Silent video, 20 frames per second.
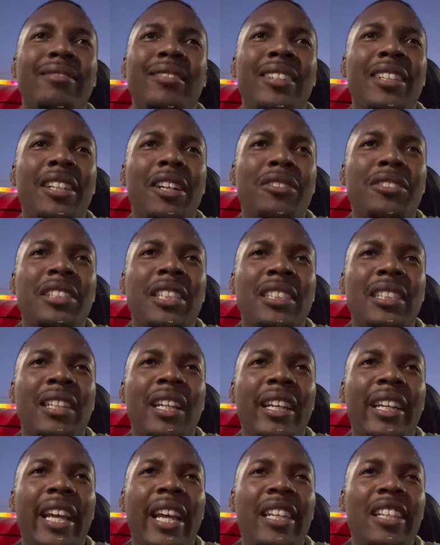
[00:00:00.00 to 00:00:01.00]
you know, just
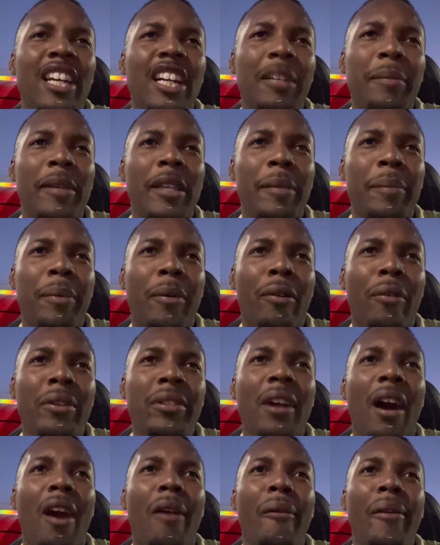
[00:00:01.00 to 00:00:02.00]
look at young people and
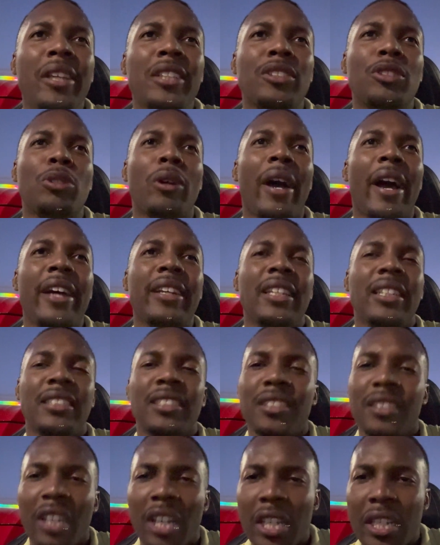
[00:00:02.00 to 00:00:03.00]
always trying to
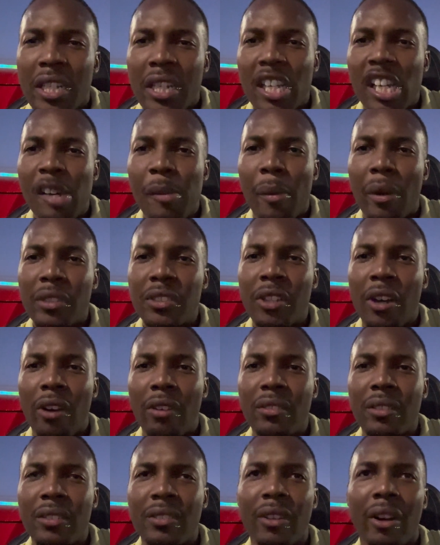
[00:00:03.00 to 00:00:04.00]
sun them or
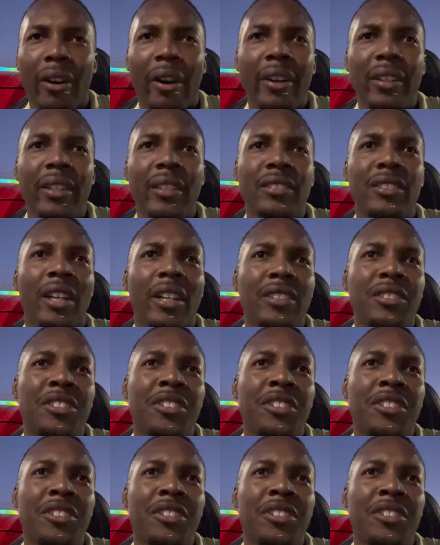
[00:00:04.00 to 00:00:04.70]
talk uh, or uh,